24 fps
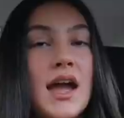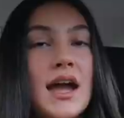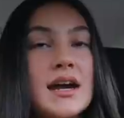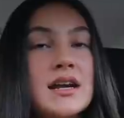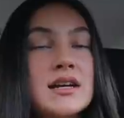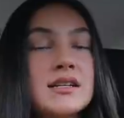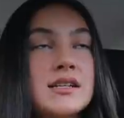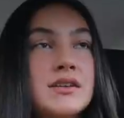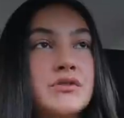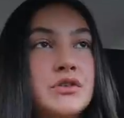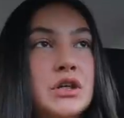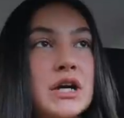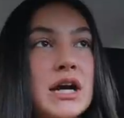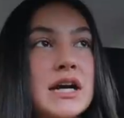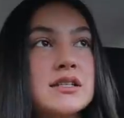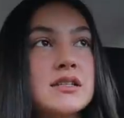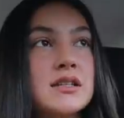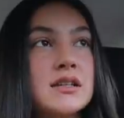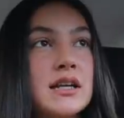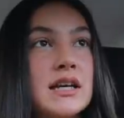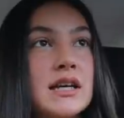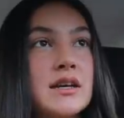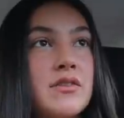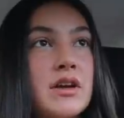And if you guys
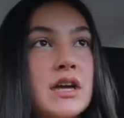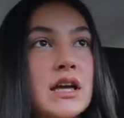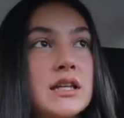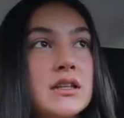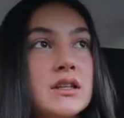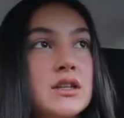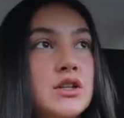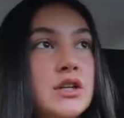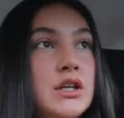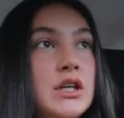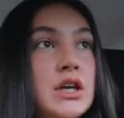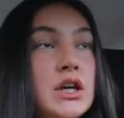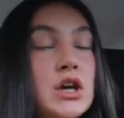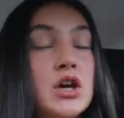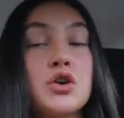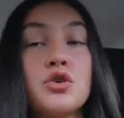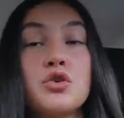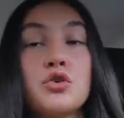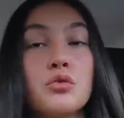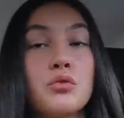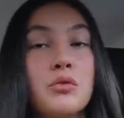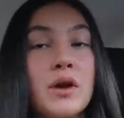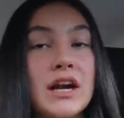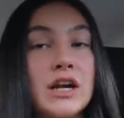live in the
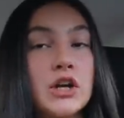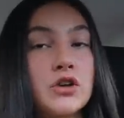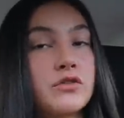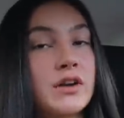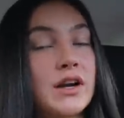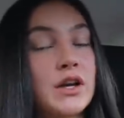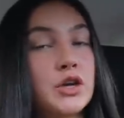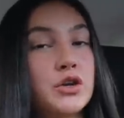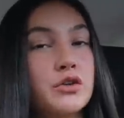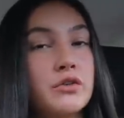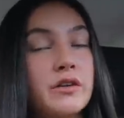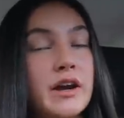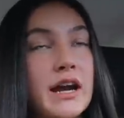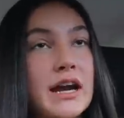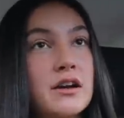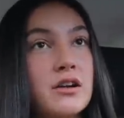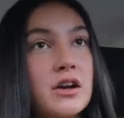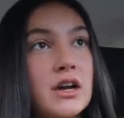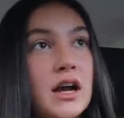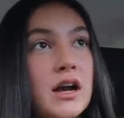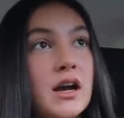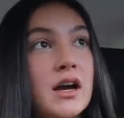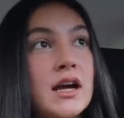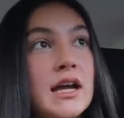greater Vancouver
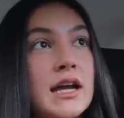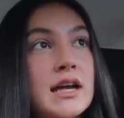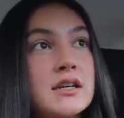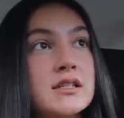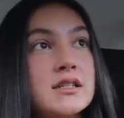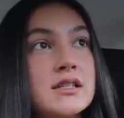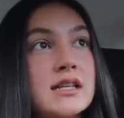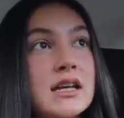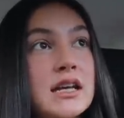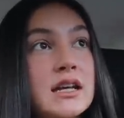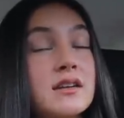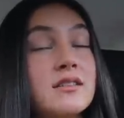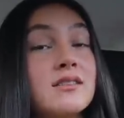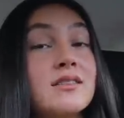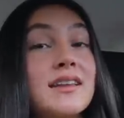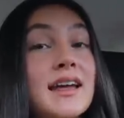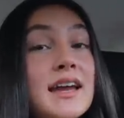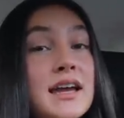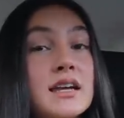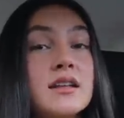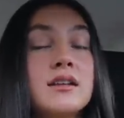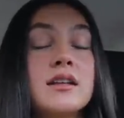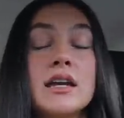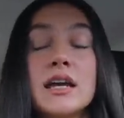area, it's in
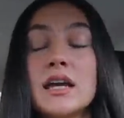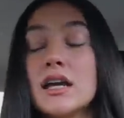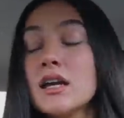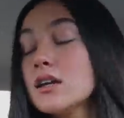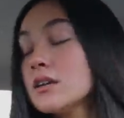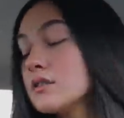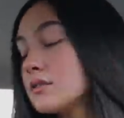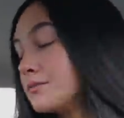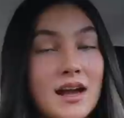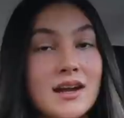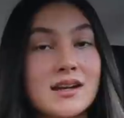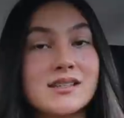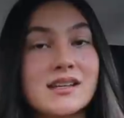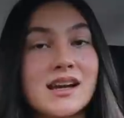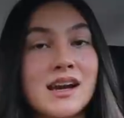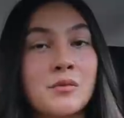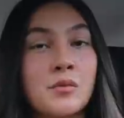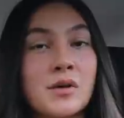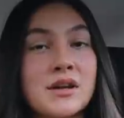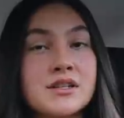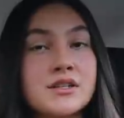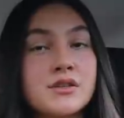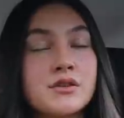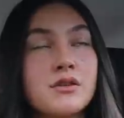Langley. And I
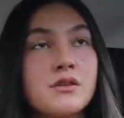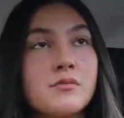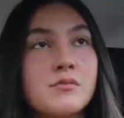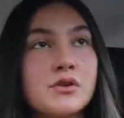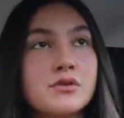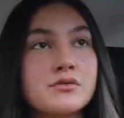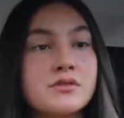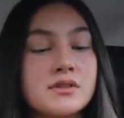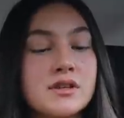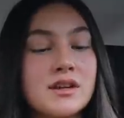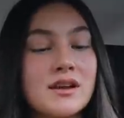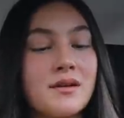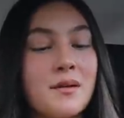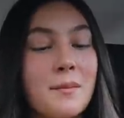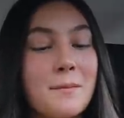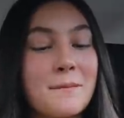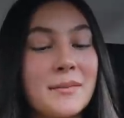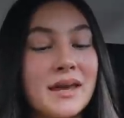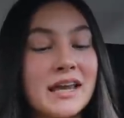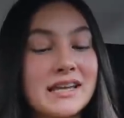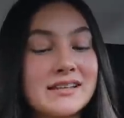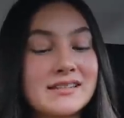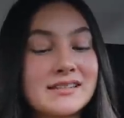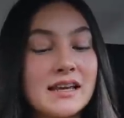went to the most
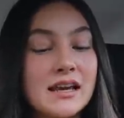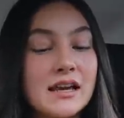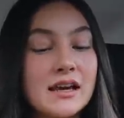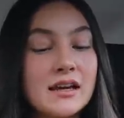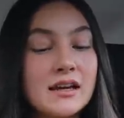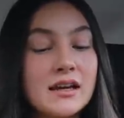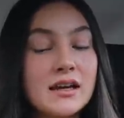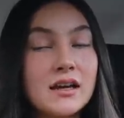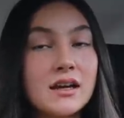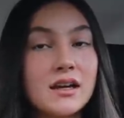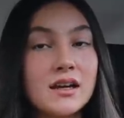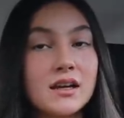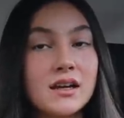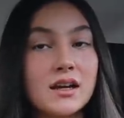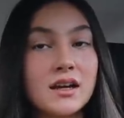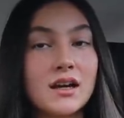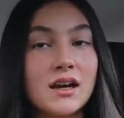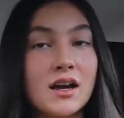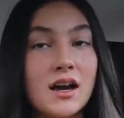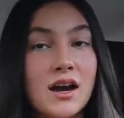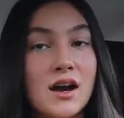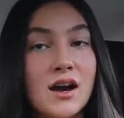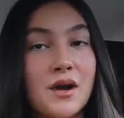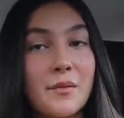amazing
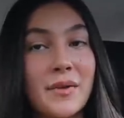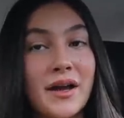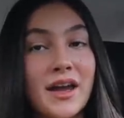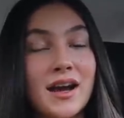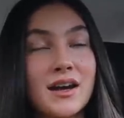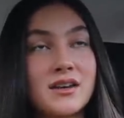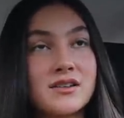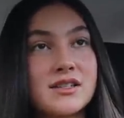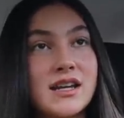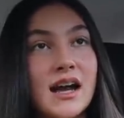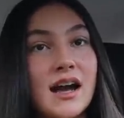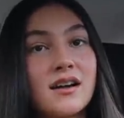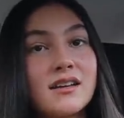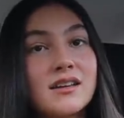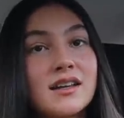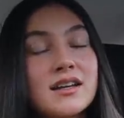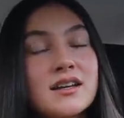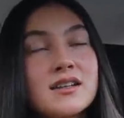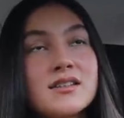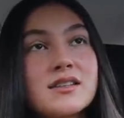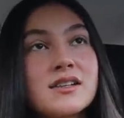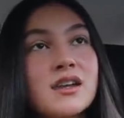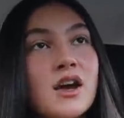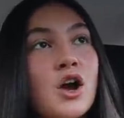
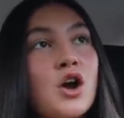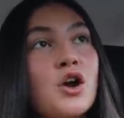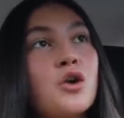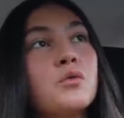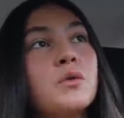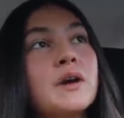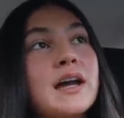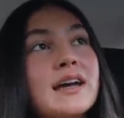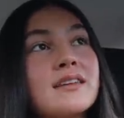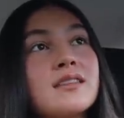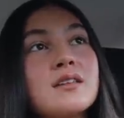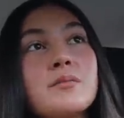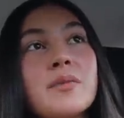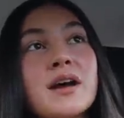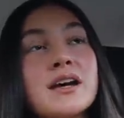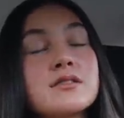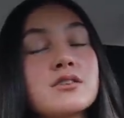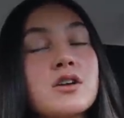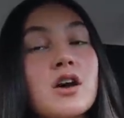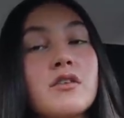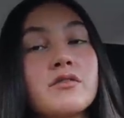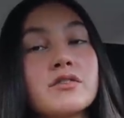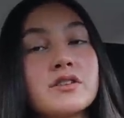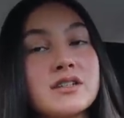hairstylist. We had the
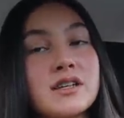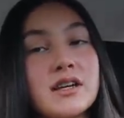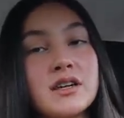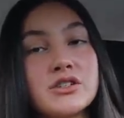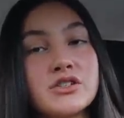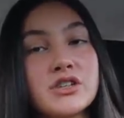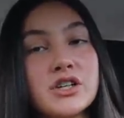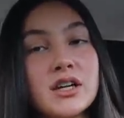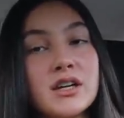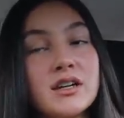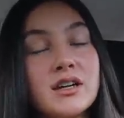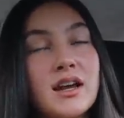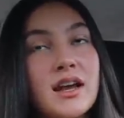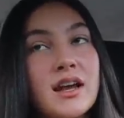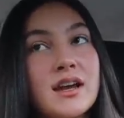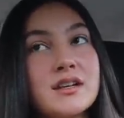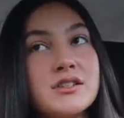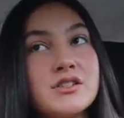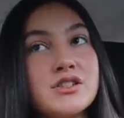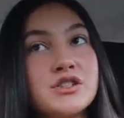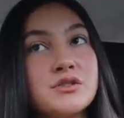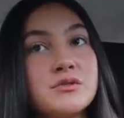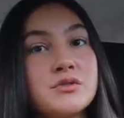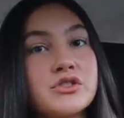best conversation
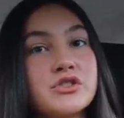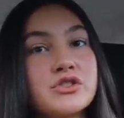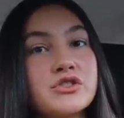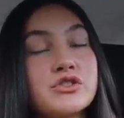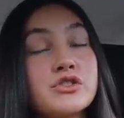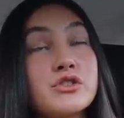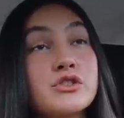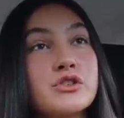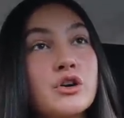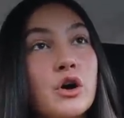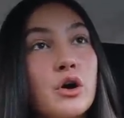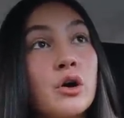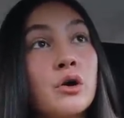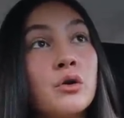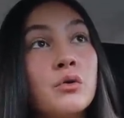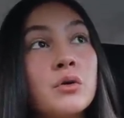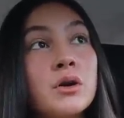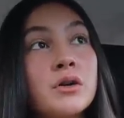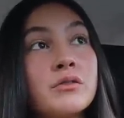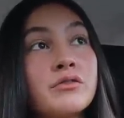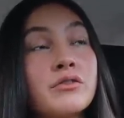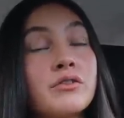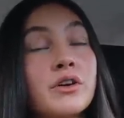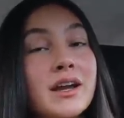and she was just
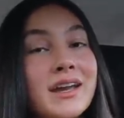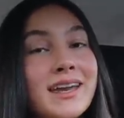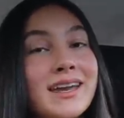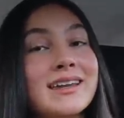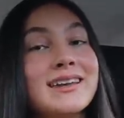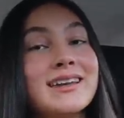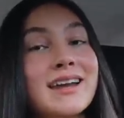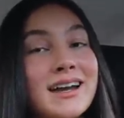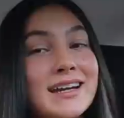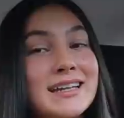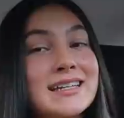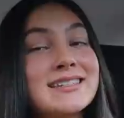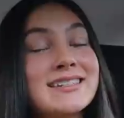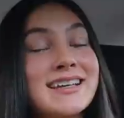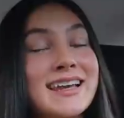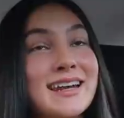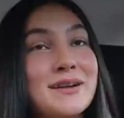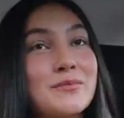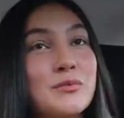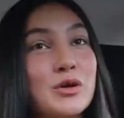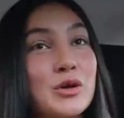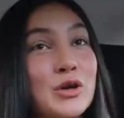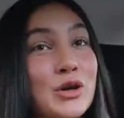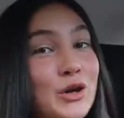so freaking nice. And
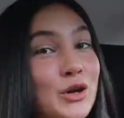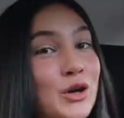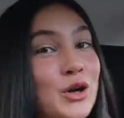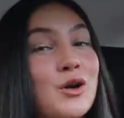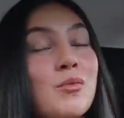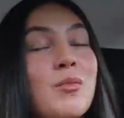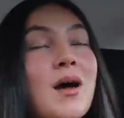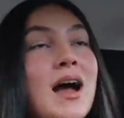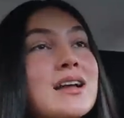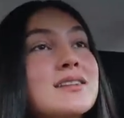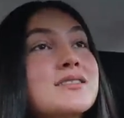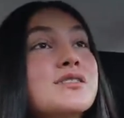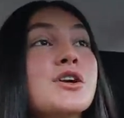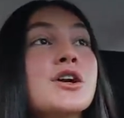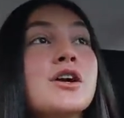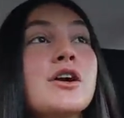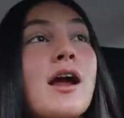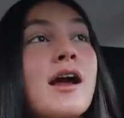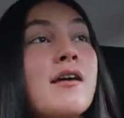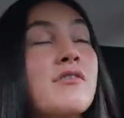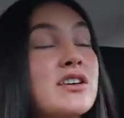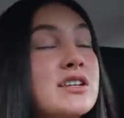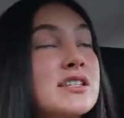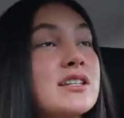I'm gonna go back to her
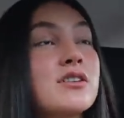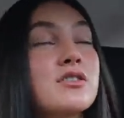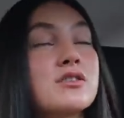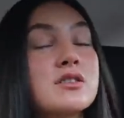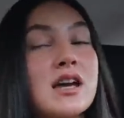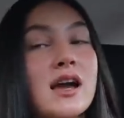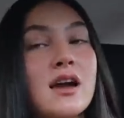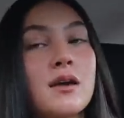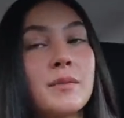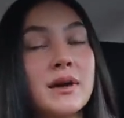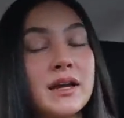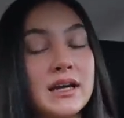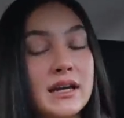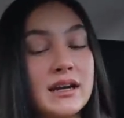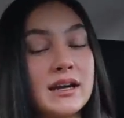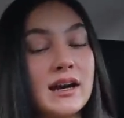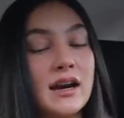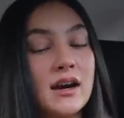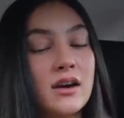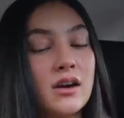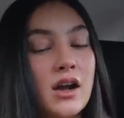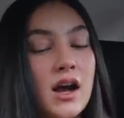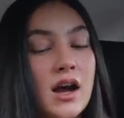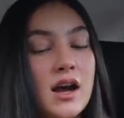every single time I need a
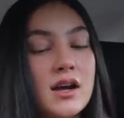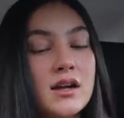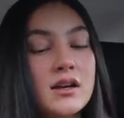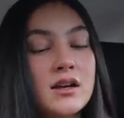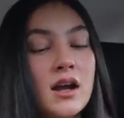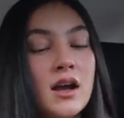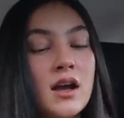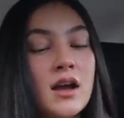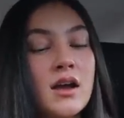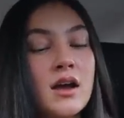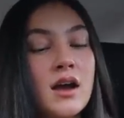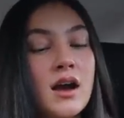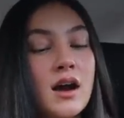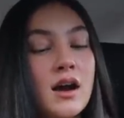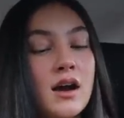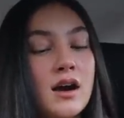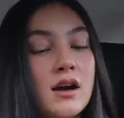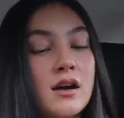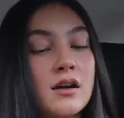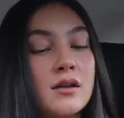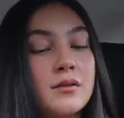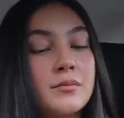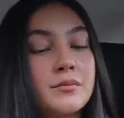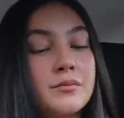haircut.
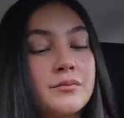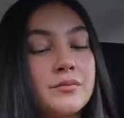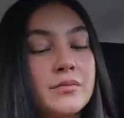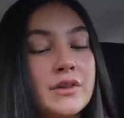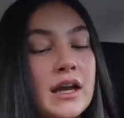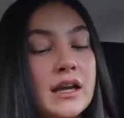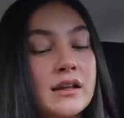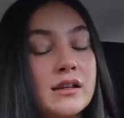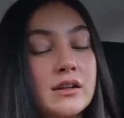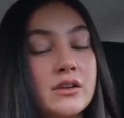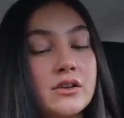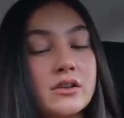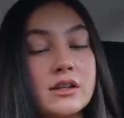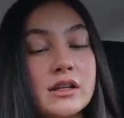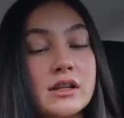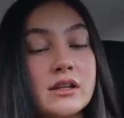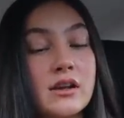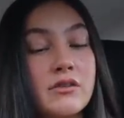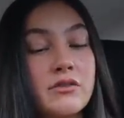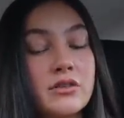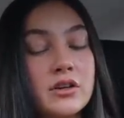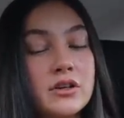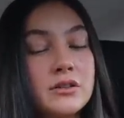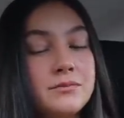I literally
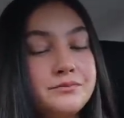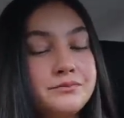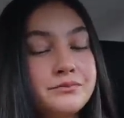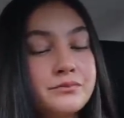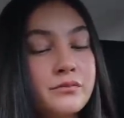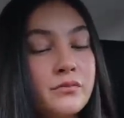love her.